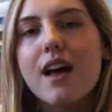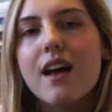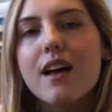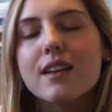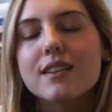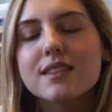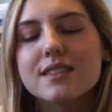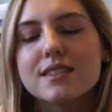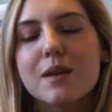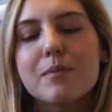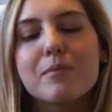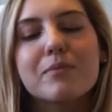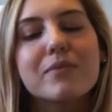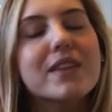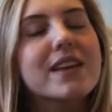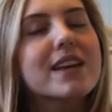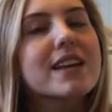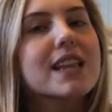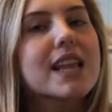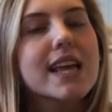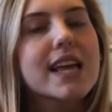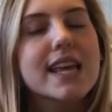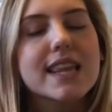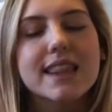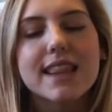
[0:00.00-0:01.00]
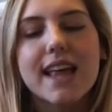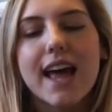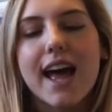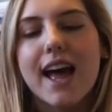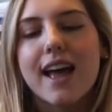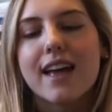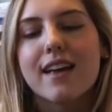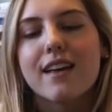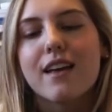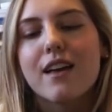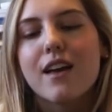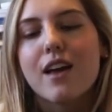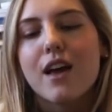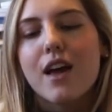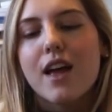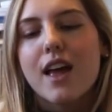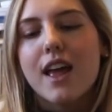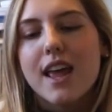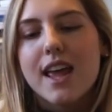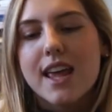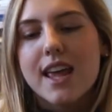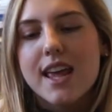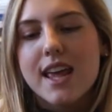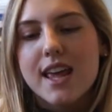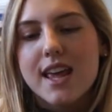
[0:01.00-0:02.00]
something like that.
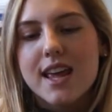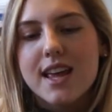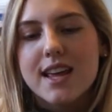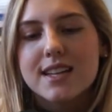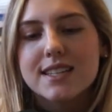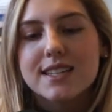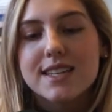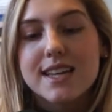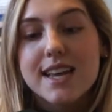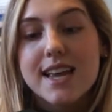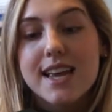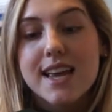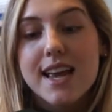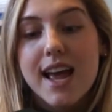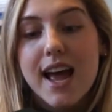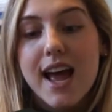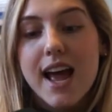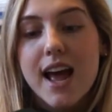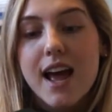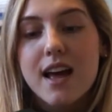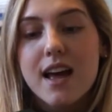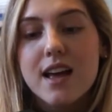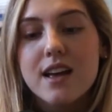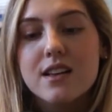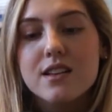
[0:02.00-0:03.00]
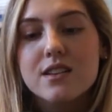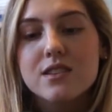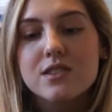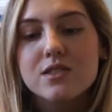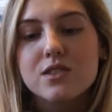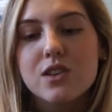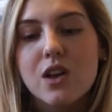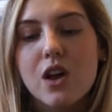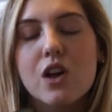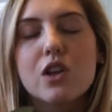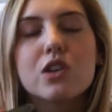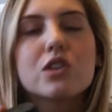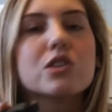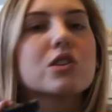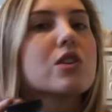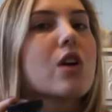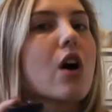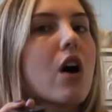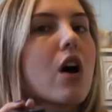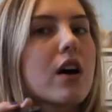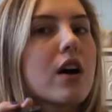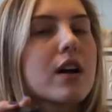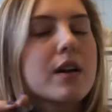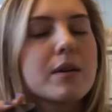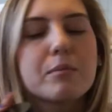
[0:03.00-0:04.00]
And it has a
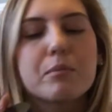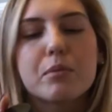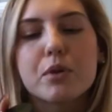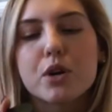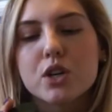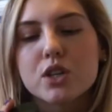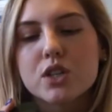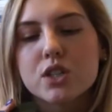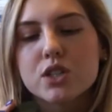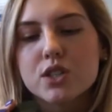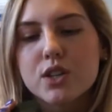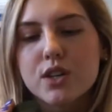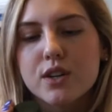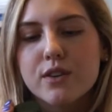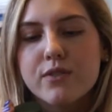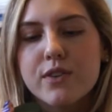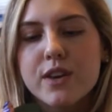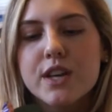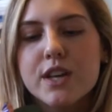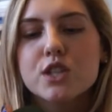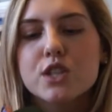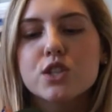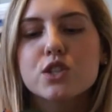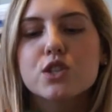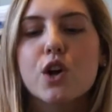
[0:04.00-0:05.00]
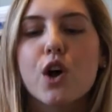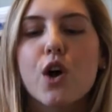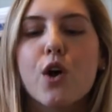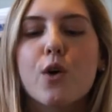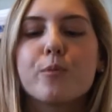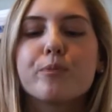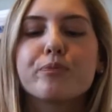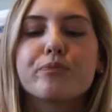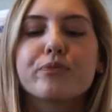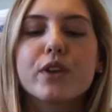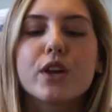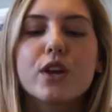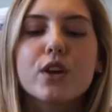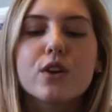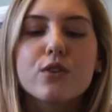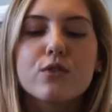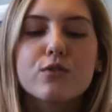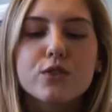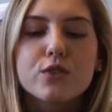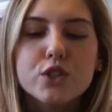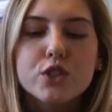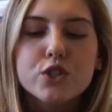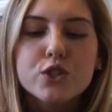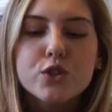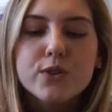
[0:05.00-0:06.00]
lot per serving. So
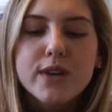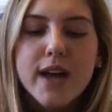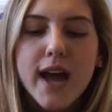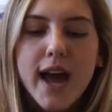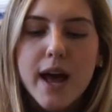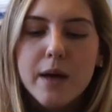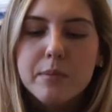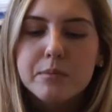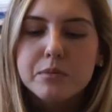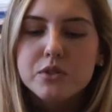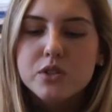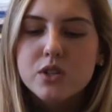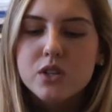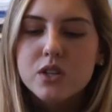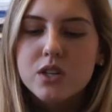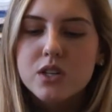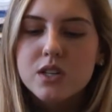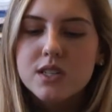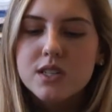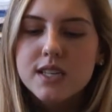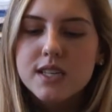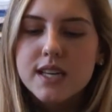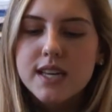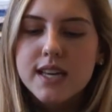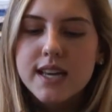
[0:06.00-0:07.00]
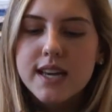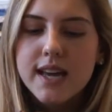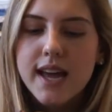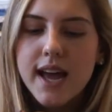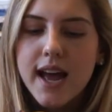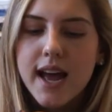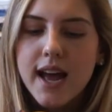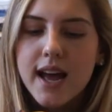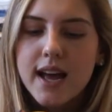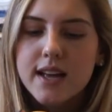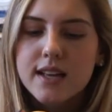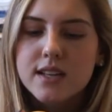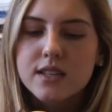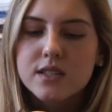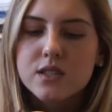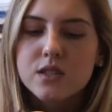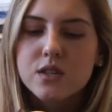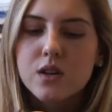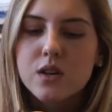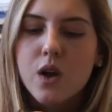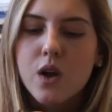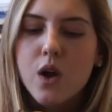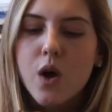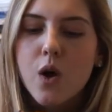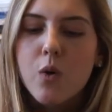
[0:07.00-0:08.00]
for 2 capsules, it has
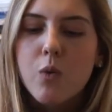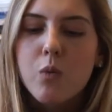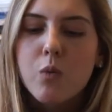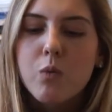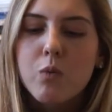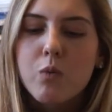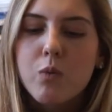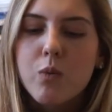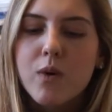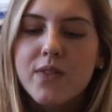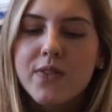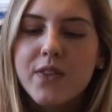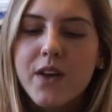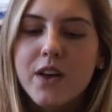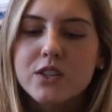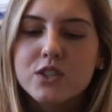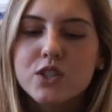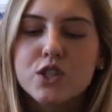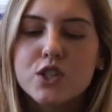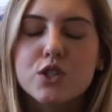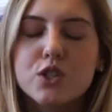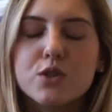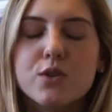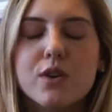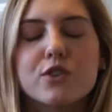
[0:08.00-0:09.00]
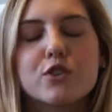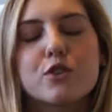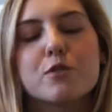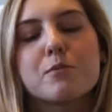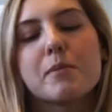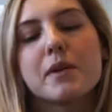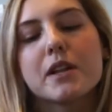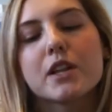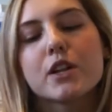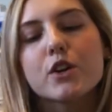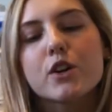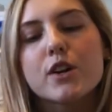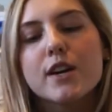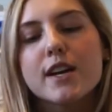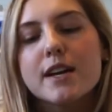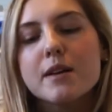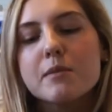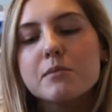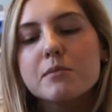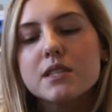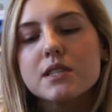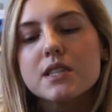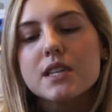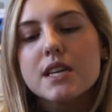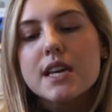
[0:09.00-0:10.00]
1,200
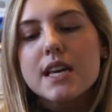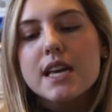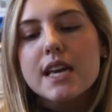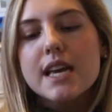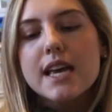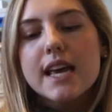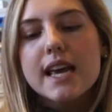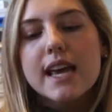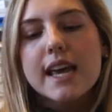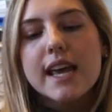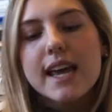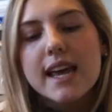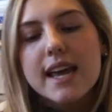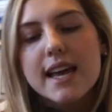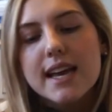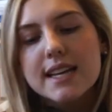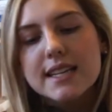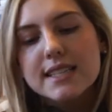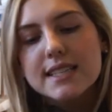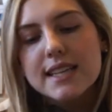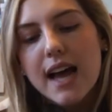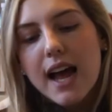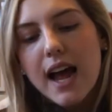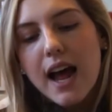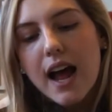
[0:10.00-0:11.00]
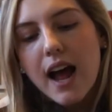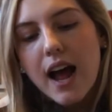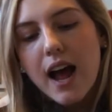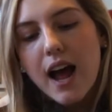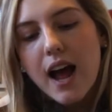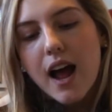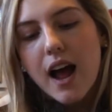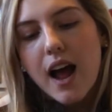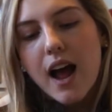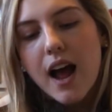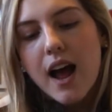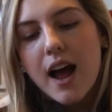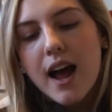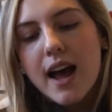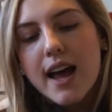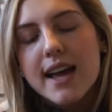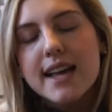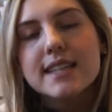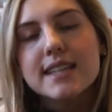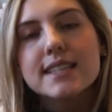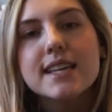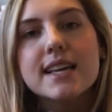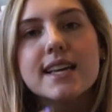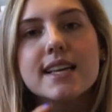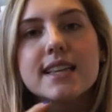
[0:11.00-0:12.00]
milligrams. And I
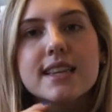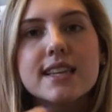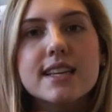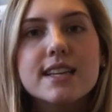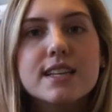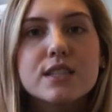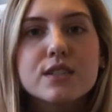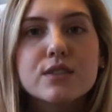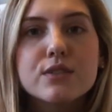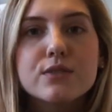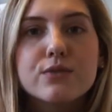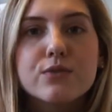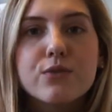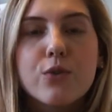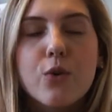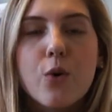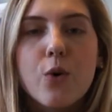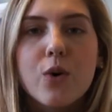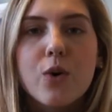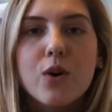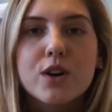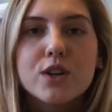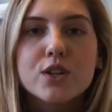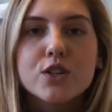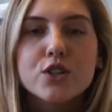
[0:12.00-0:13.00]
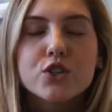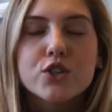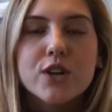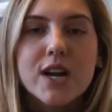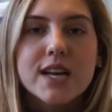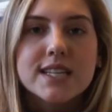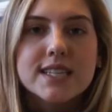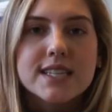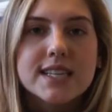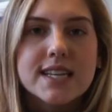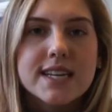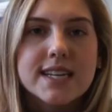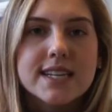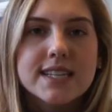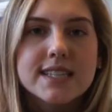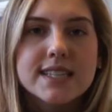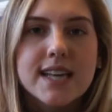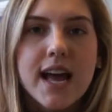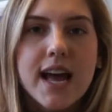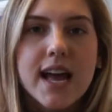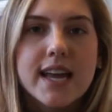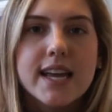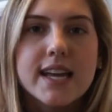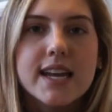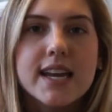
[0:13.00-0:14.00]
take this for stress and
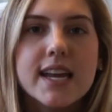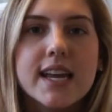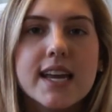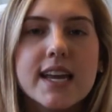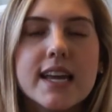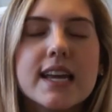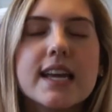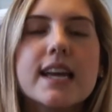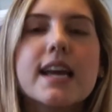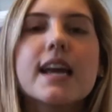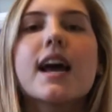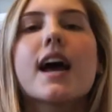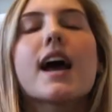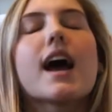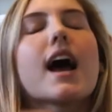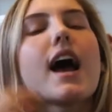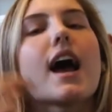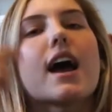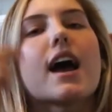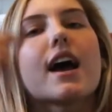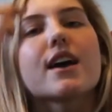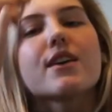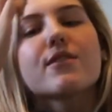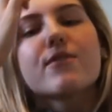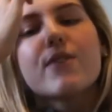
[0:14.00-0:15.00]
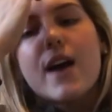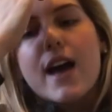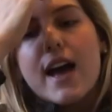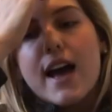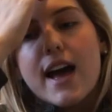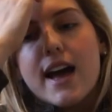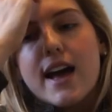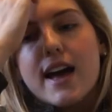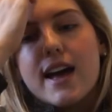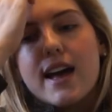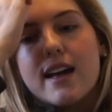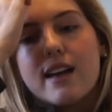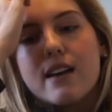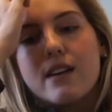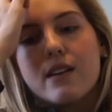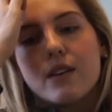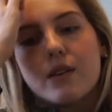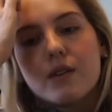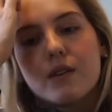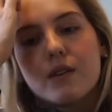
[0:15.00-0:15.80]
anxiety. I've had